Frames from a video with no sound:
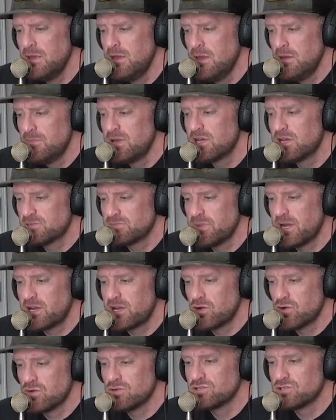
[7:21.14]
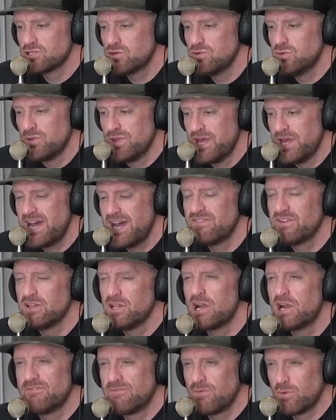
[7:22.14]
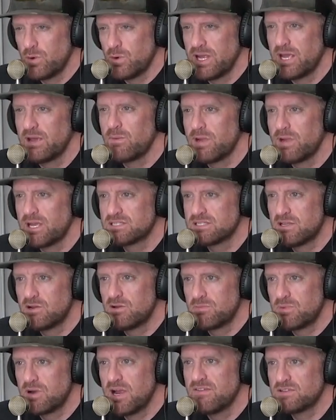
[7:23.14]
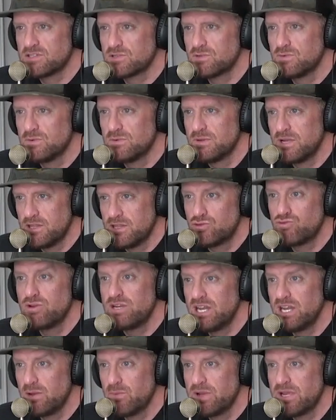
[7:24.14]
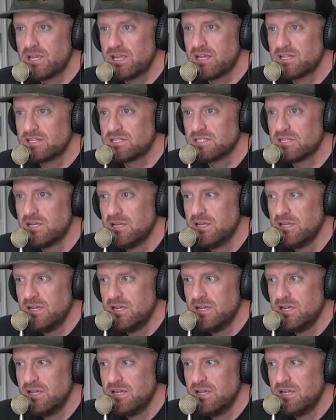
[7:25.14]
because my girls' school, they have a lot of 4-day weeks. They're in private school and 3-day weekends.